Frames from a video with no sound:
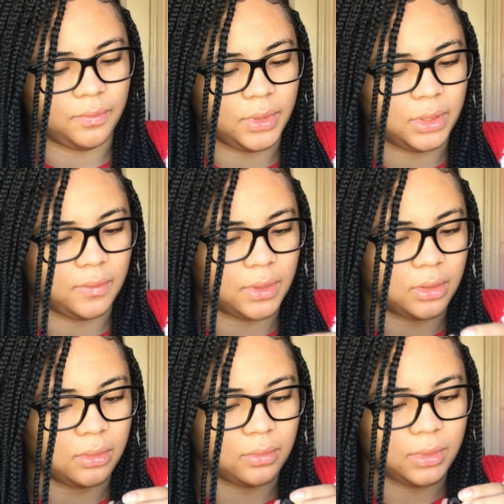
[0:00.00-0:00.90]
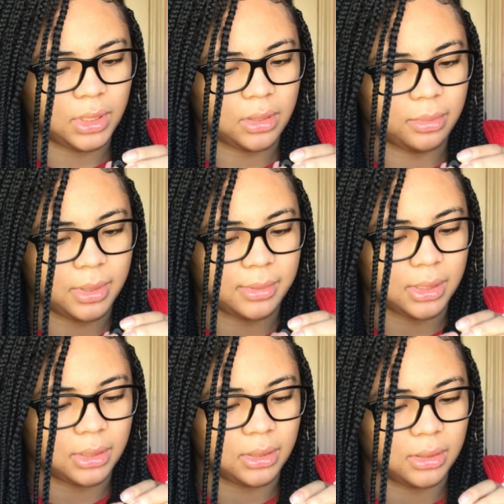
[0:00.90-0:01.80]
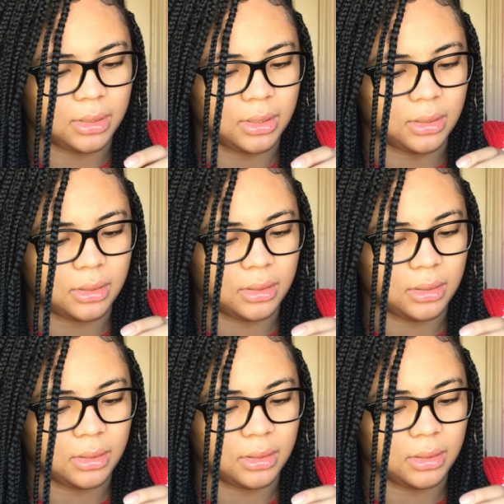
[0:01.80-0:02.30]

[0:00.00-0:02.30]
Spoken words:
First of all, what kind of pop socket is this?